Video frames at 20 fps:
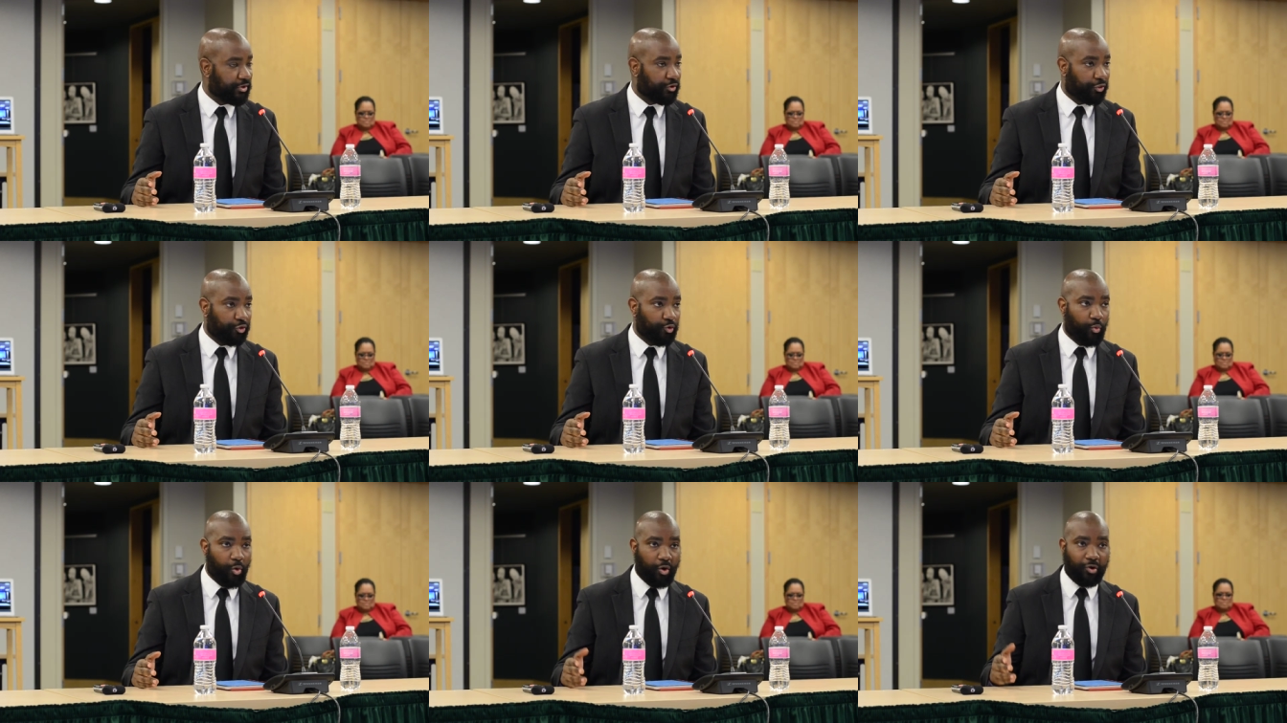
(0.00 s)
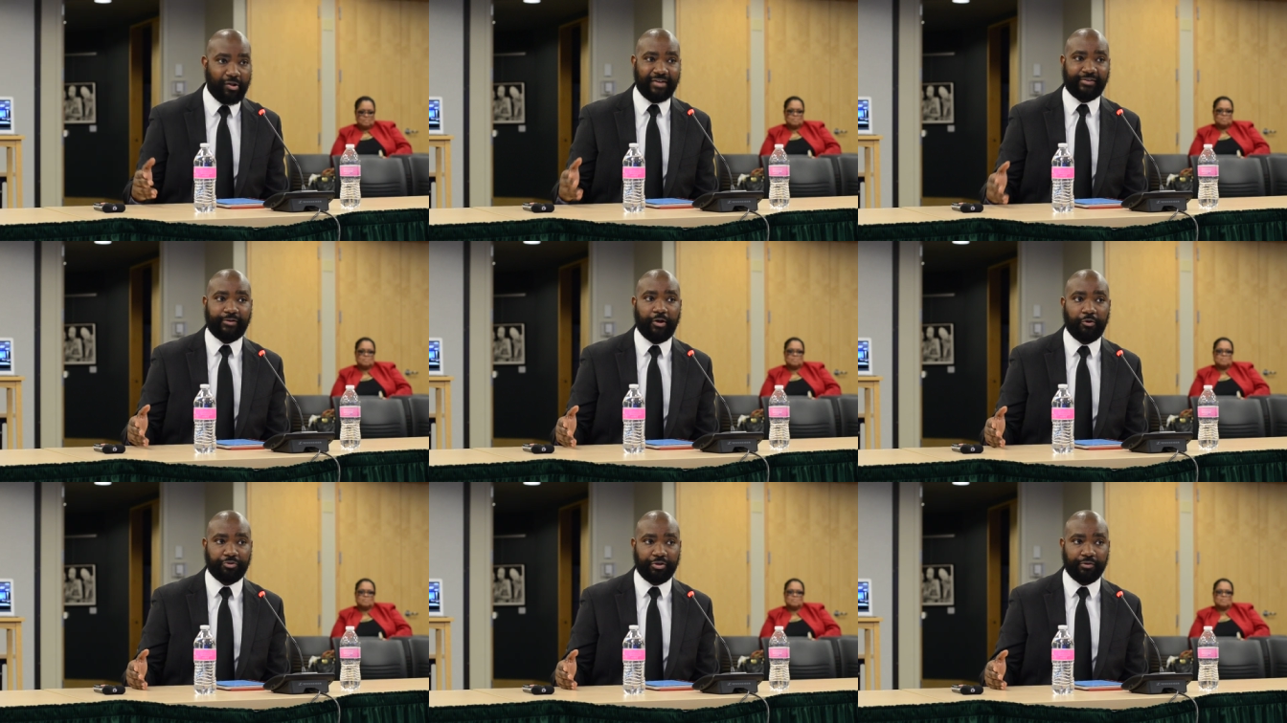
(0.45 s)
through world-class
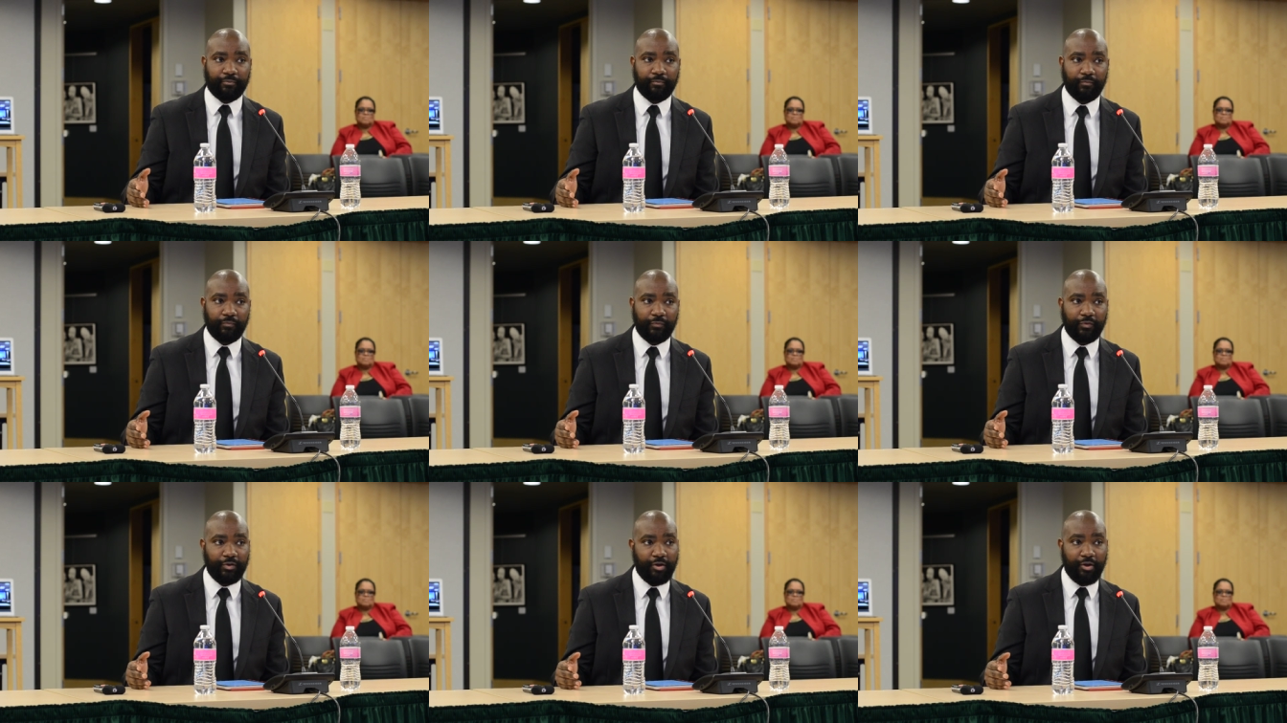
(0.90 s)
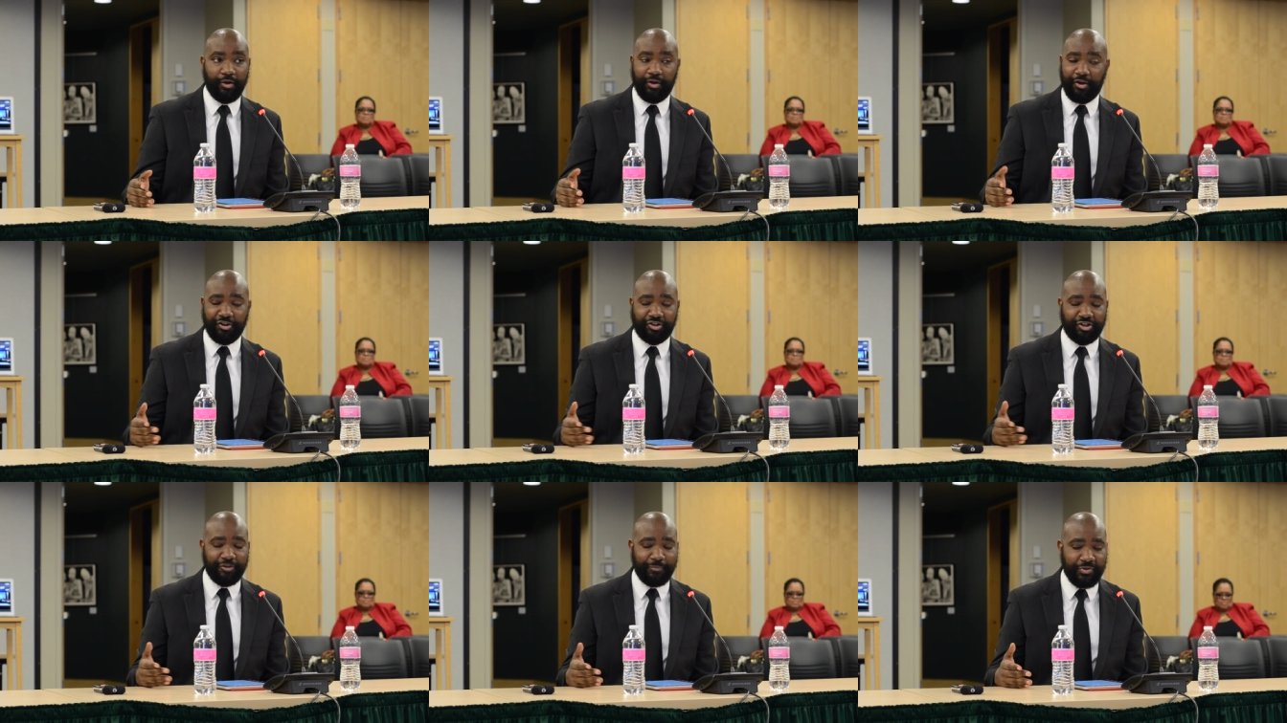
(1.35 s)
coaching.
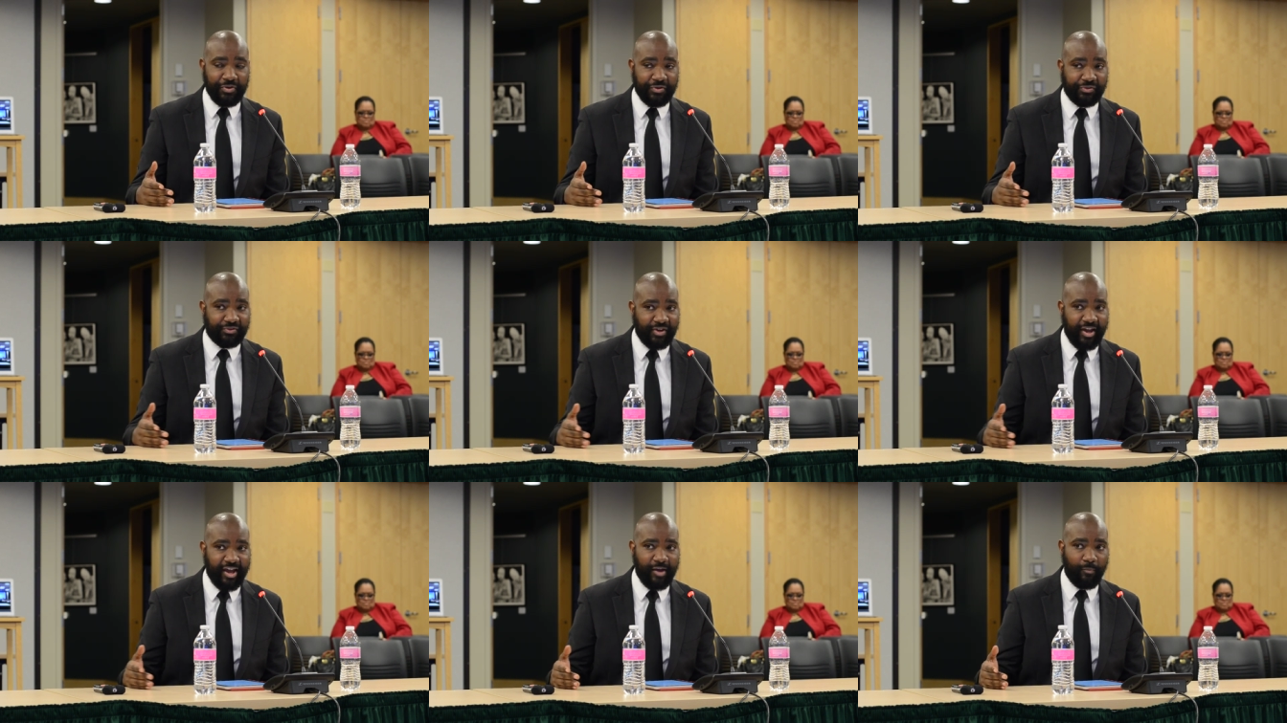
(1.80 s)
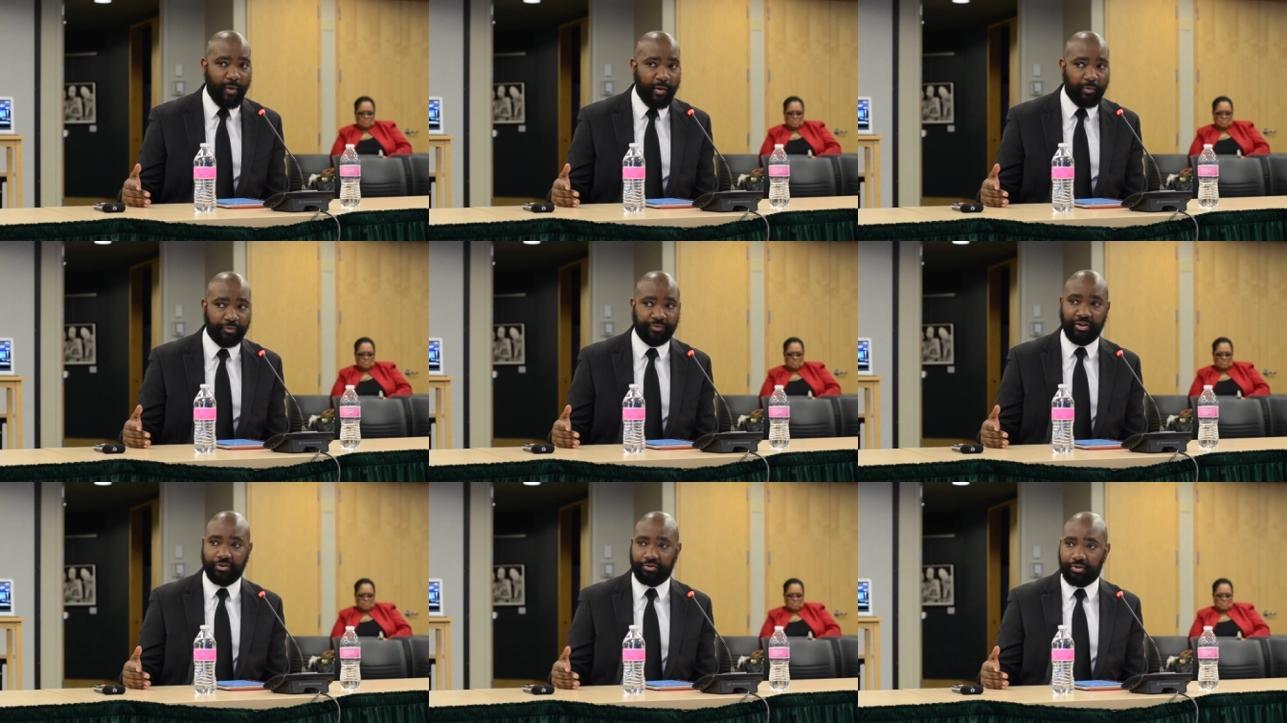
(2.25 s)
It should be the same way
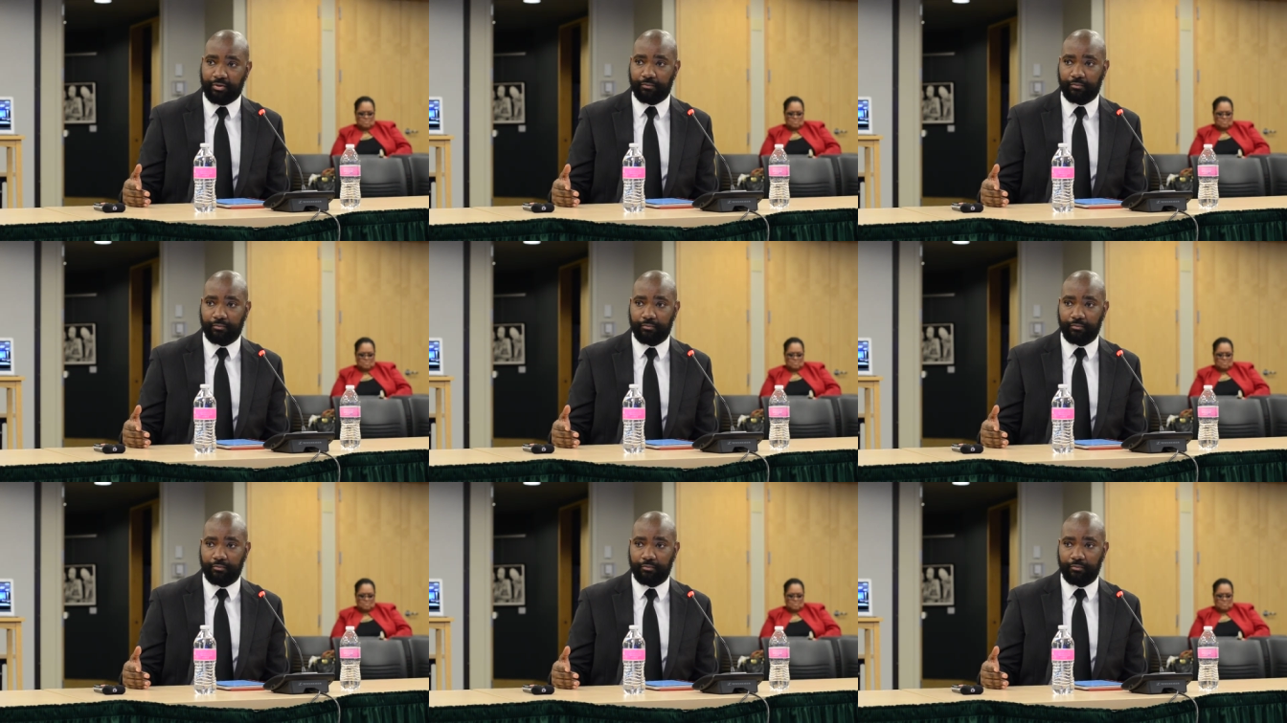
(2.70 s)
with teaching.